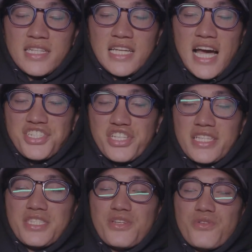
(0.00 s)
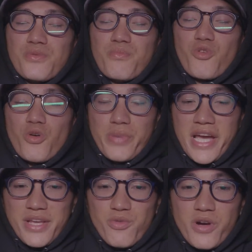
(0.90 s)
actually do more
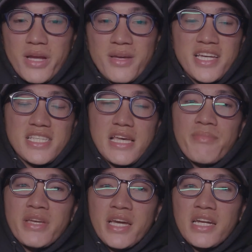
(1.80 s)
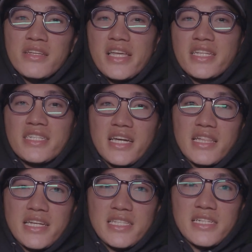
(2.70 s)
branding work, because I've been kind of like
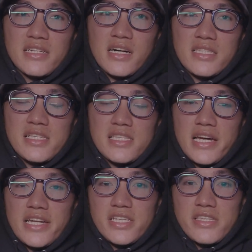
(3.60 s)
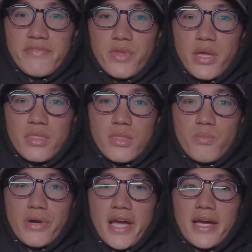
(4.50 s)
neglecting on designing some of the
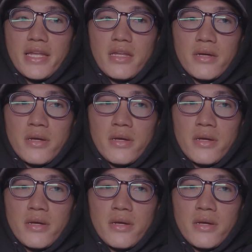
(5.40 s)
brand